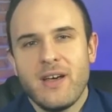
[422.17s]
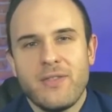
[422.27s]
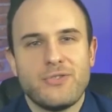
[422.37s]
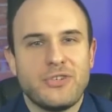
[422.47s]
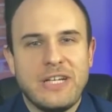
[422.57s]

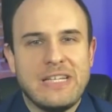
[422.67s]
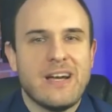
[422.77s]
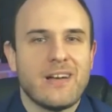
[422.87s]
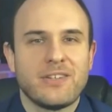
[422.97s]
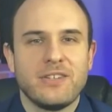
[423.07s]
Those are
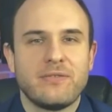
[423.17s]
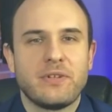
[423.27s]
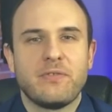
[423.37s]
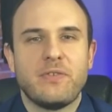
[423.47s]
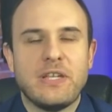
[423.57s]
e-doc
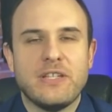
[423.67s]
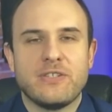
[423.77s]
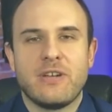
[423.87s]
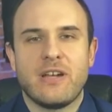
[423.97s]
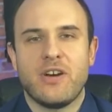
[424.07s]
delivery fees
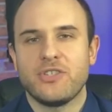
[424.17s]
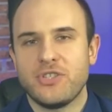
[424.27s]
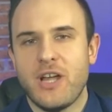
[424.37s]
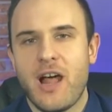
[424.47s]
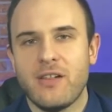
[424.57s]
around
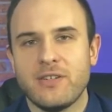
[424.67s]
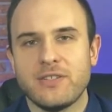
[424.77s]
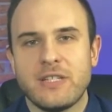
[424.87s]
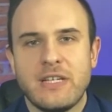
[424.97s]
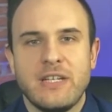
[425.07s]
$100,